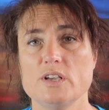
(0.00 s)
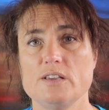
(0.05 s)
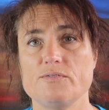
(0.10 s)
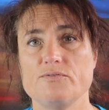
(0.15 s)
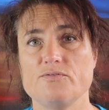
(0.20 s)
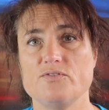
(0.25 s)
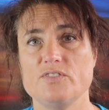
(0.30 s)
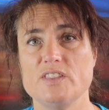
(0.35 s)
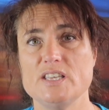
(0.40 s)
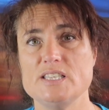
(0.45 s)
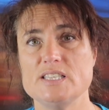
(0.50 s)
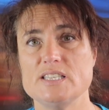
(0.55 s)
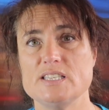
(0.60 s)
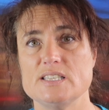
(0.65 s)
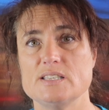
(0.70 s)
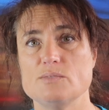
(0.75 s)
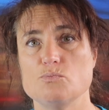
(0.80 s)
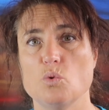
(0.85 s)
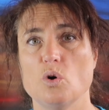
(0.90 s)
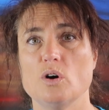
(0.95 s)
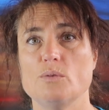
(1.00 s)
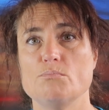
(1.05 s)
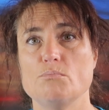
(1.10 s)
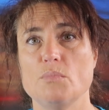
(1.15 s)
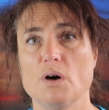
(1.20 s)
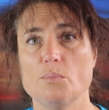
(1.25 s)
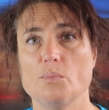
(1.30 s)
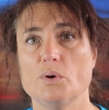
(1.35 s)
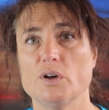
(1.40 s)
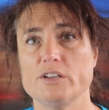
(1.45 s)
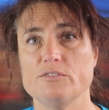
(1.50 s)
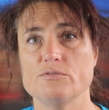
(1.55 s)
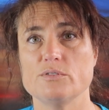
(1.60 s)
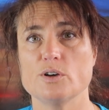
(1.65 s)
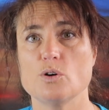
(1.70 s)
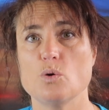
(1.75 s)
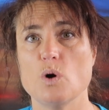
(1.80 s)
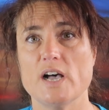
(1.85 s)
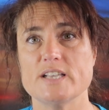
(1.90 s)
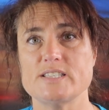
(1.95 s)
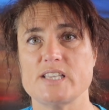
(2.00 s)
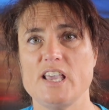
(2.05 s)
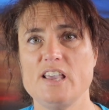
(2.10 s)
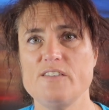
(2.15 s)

if this is what my body requires,